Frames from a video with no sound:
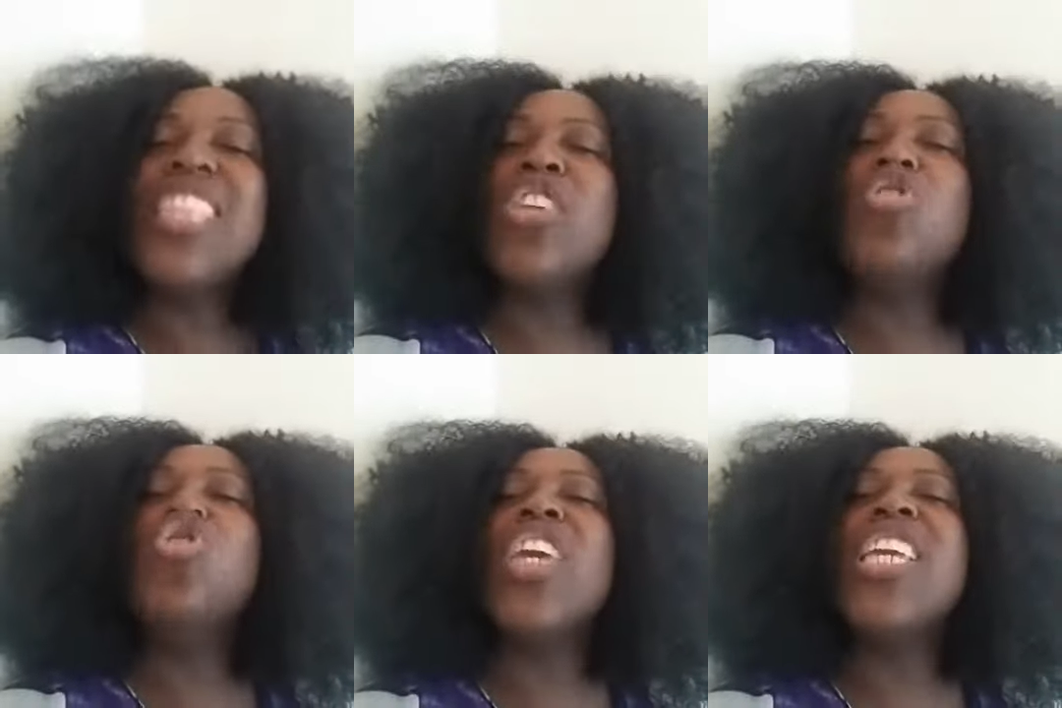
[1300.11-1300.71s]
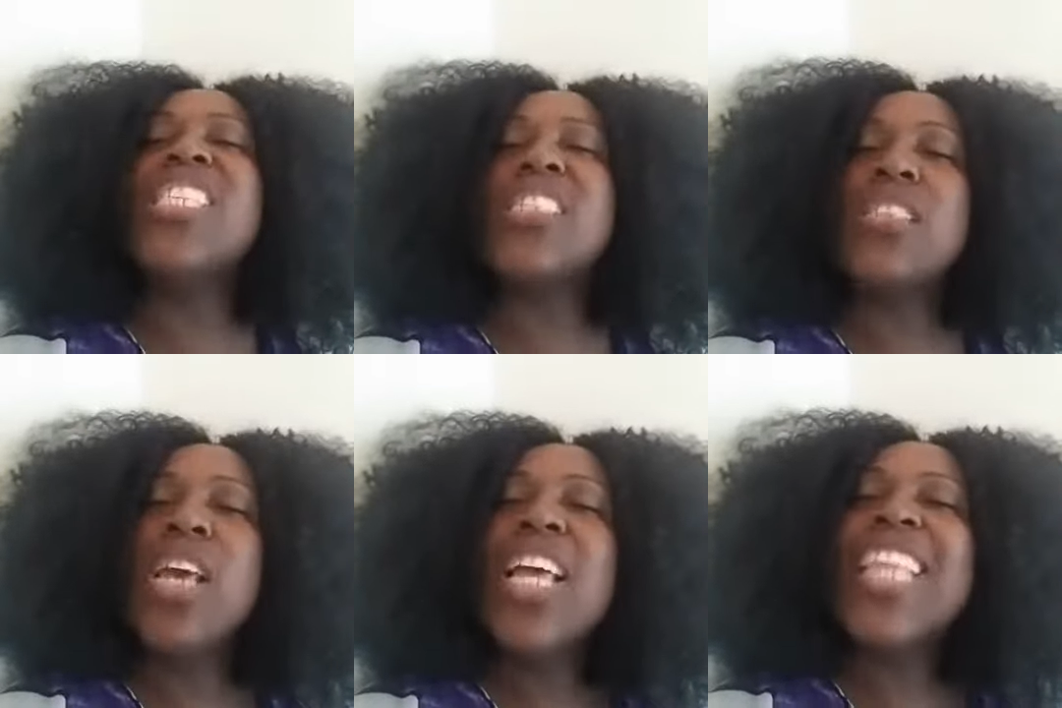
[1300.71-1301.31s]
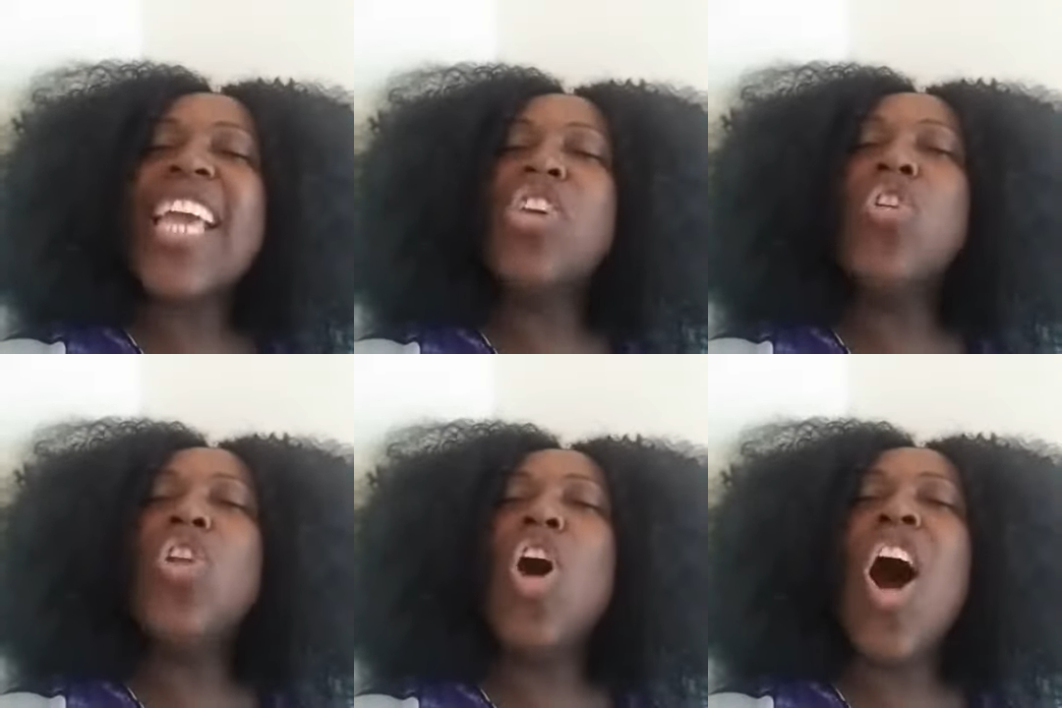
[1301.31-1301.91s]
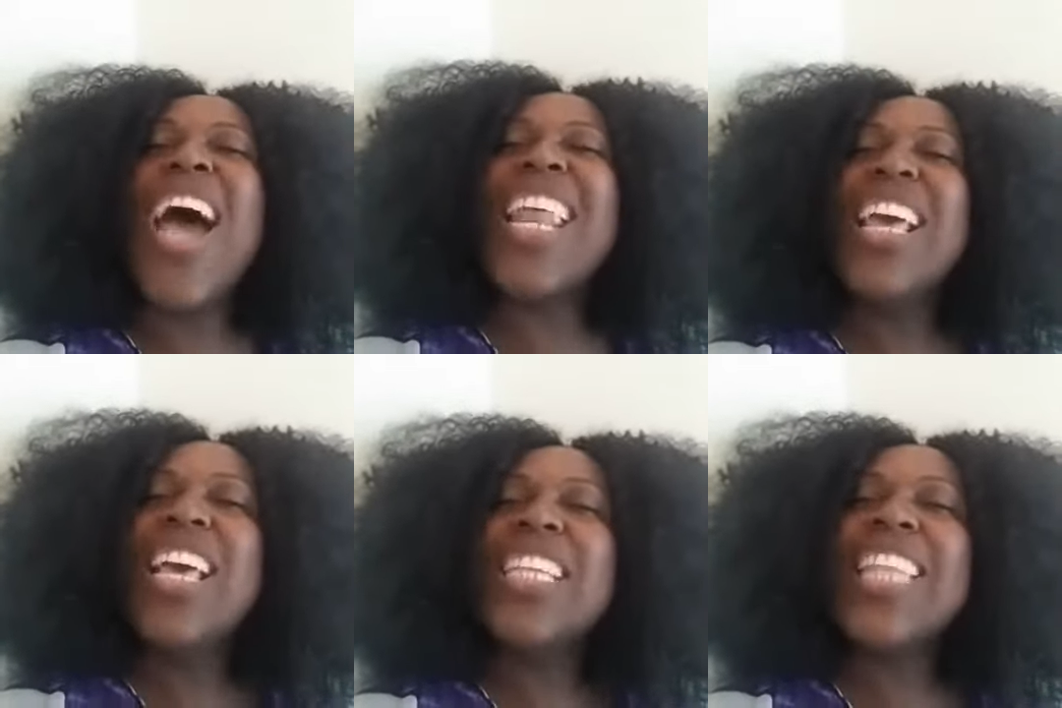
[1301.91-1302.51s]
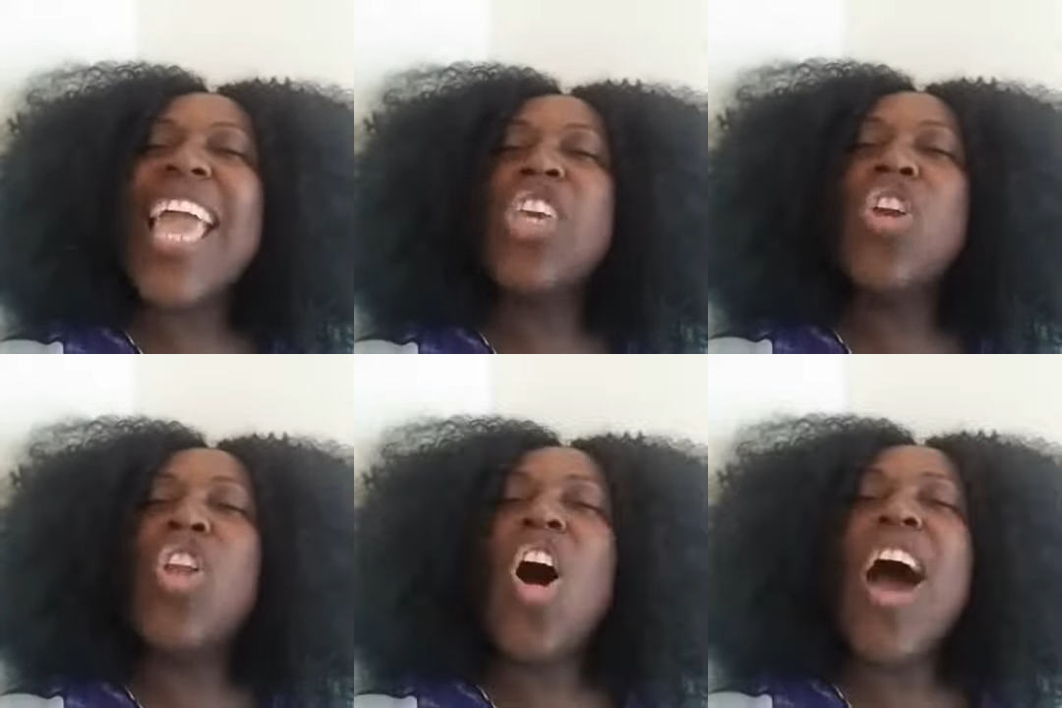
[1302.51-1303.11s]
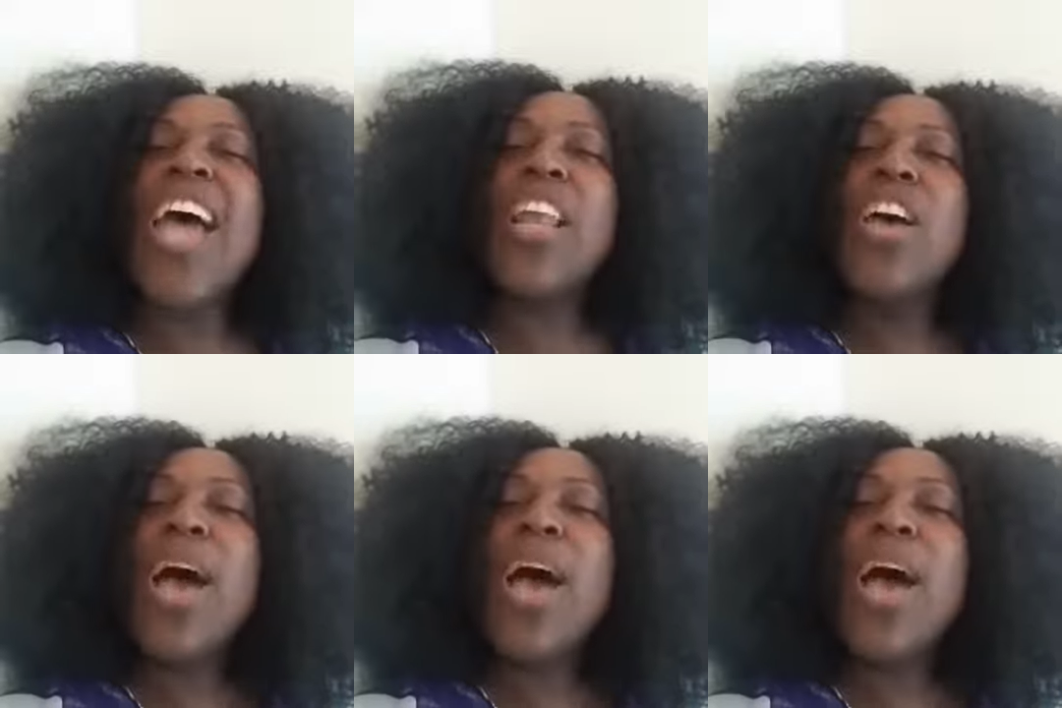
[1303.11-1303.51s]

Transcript: Thank you, Jesus. Thank you, Lord. Thank you, Lord.